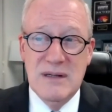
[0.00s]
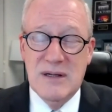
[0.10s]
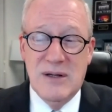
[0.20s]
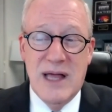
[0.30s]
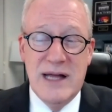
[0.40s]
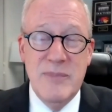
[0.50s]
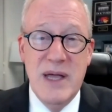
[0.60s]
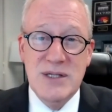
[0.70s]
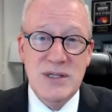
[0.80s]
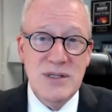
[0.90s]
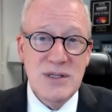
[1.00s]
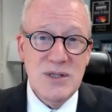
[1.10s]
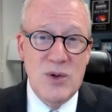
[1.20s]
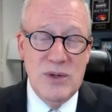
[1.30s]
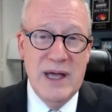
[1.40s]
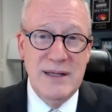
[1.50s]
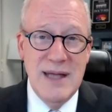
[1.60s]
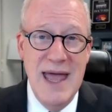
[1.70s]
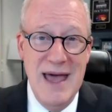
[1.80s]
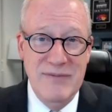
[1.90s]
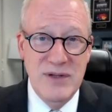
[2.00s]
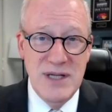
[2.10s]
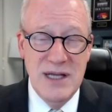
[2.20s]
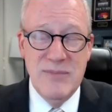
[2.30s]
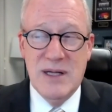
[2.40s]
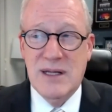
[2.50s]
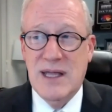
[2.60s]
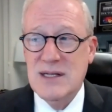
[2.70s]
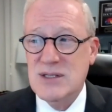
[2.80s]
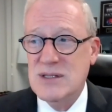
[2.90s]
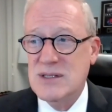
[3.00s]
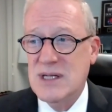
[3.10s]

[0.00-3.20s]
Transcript: a lot of patients just don't like to have to take medications.